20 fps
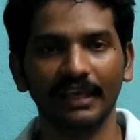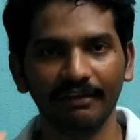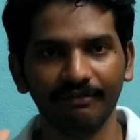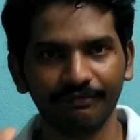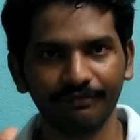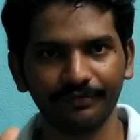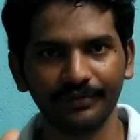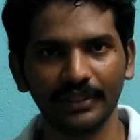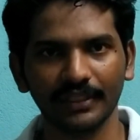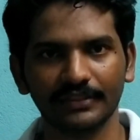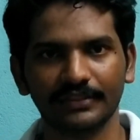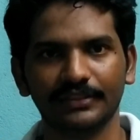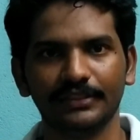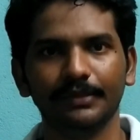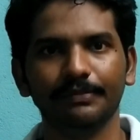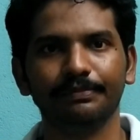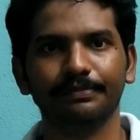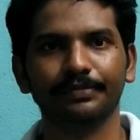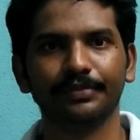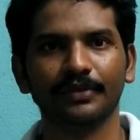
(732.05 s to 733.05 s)
If the
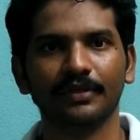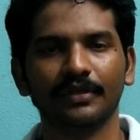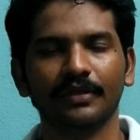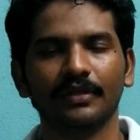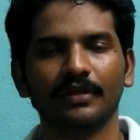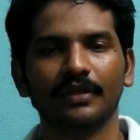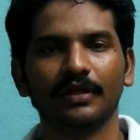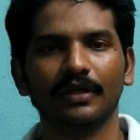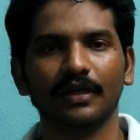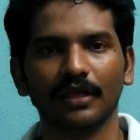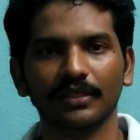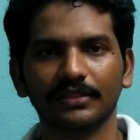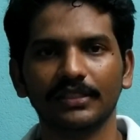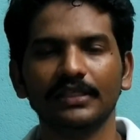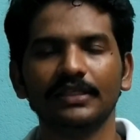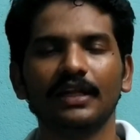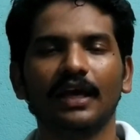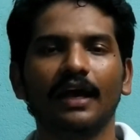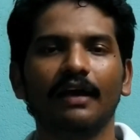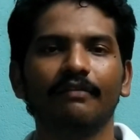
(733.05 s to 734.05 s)
ship
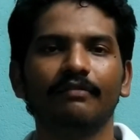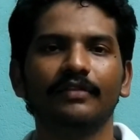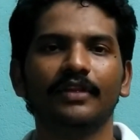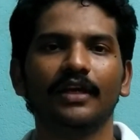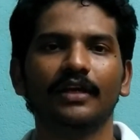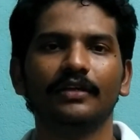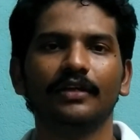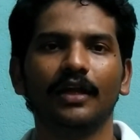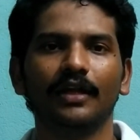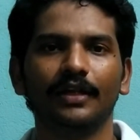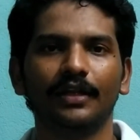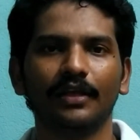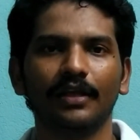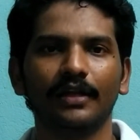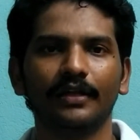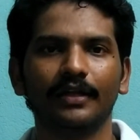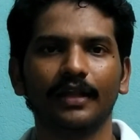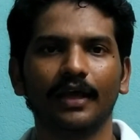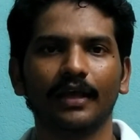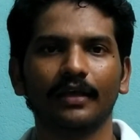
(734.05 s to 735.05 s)
doesn't have the dirty
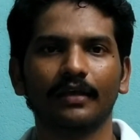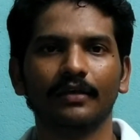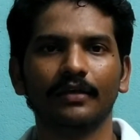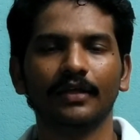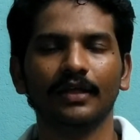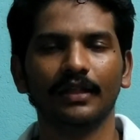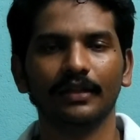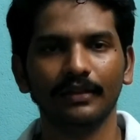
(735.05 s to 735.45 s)
oil tank,